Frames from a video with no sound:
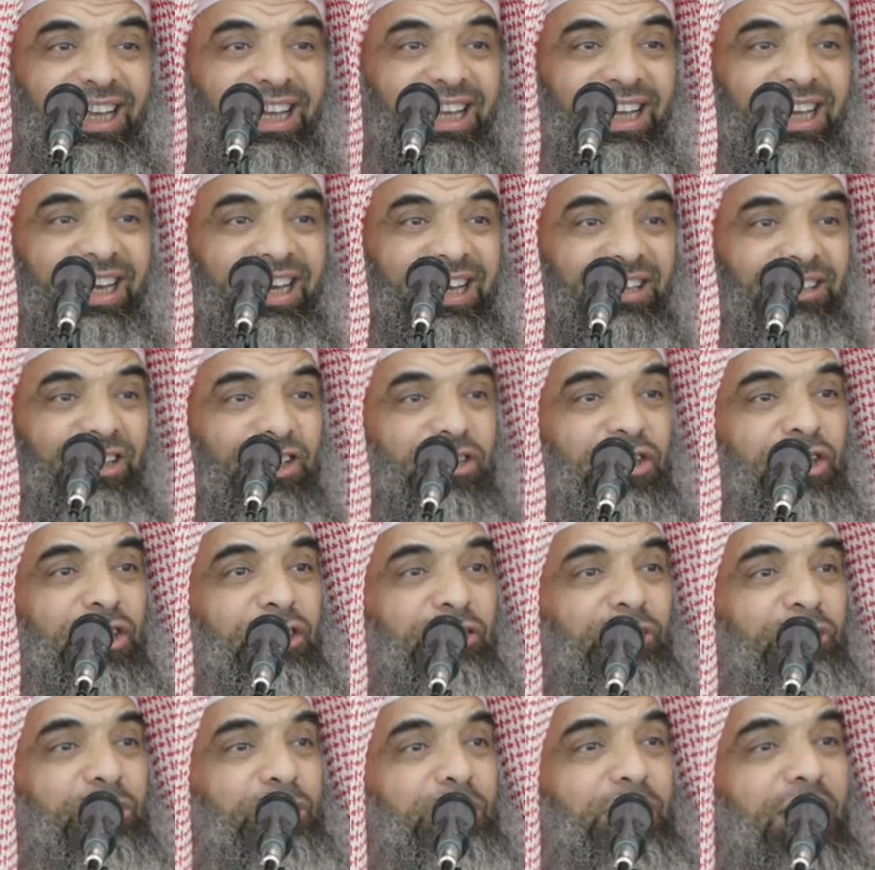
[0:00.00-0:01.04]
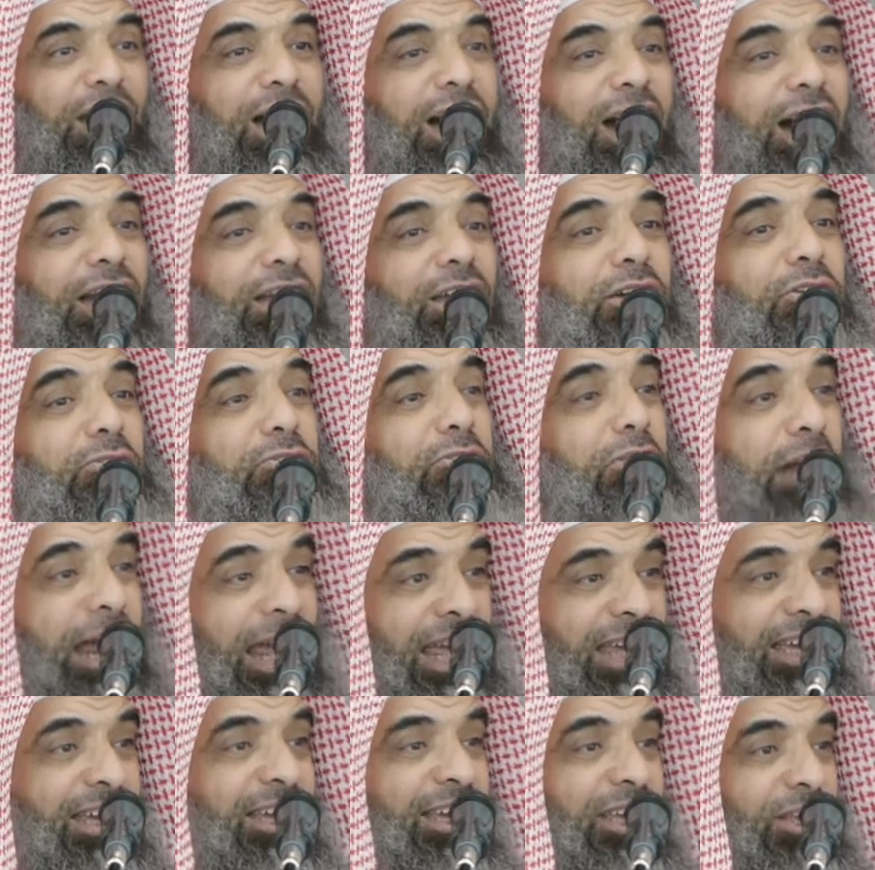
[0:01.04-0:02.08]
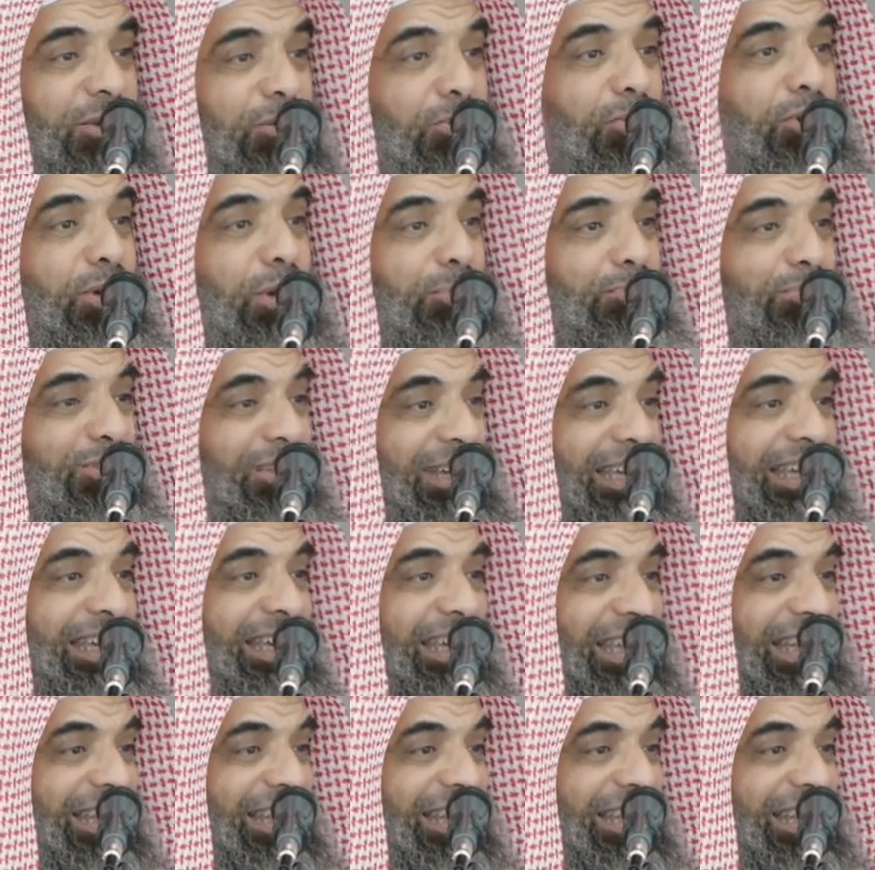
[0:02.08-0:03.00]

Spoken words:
in addition to the higher rank you will obtain